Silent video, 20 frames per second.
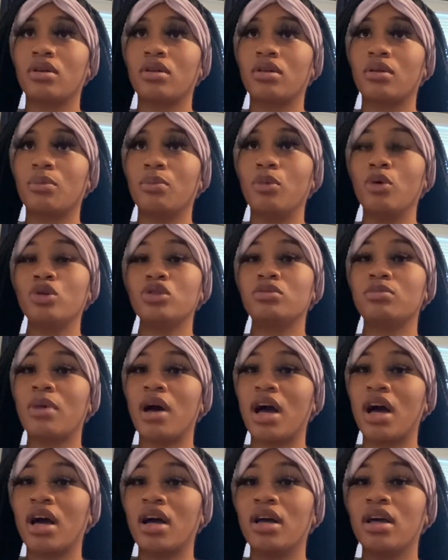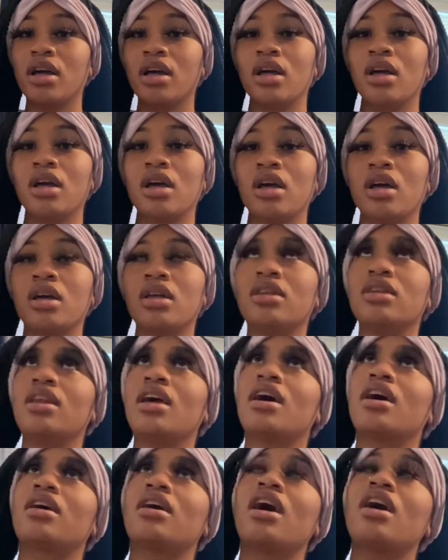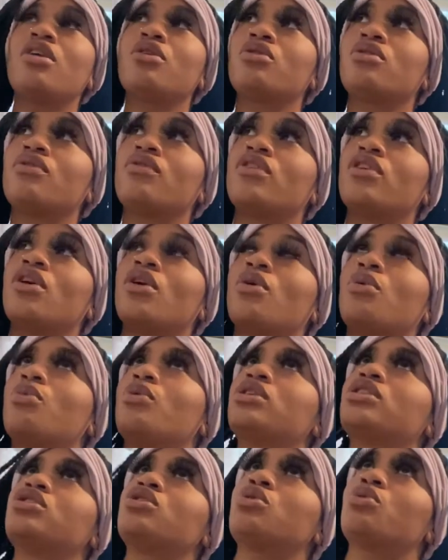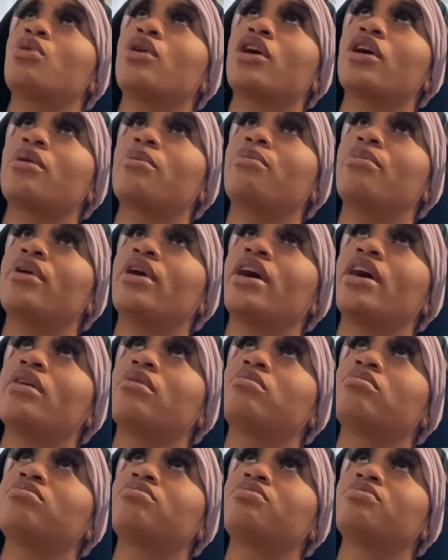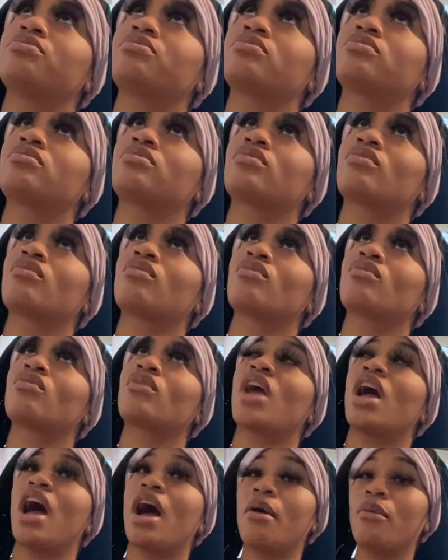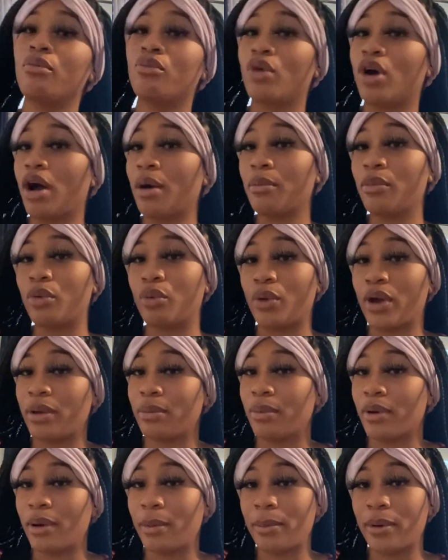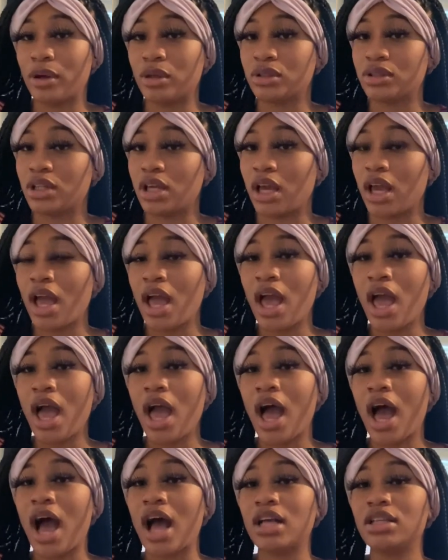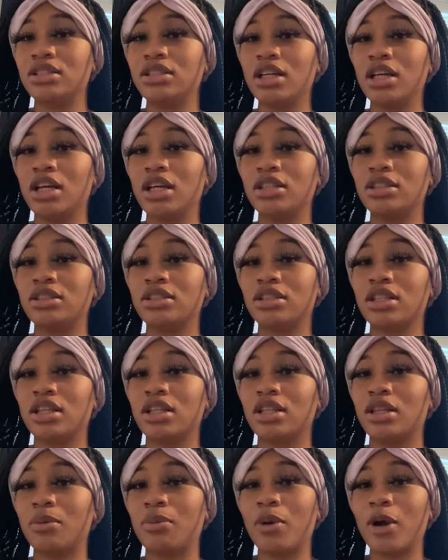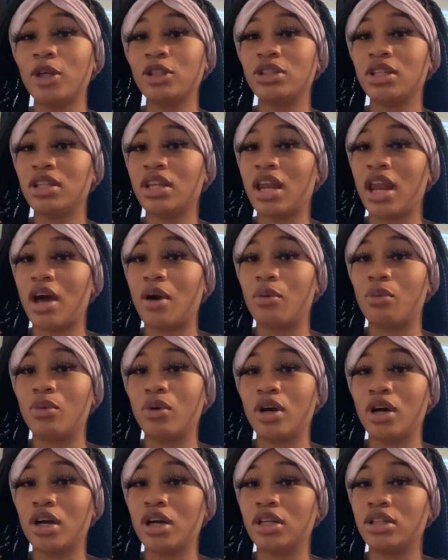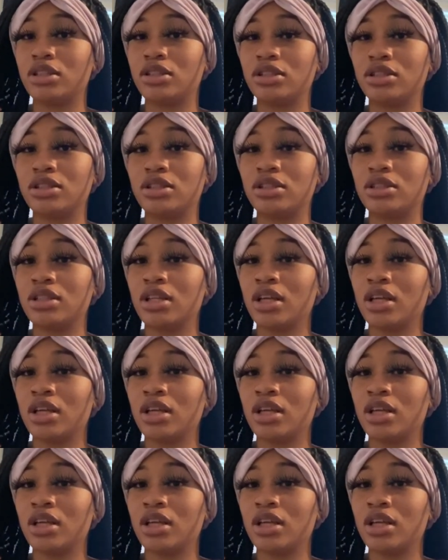boost I don't even know what's the word, but I'm a way better person. The person that I was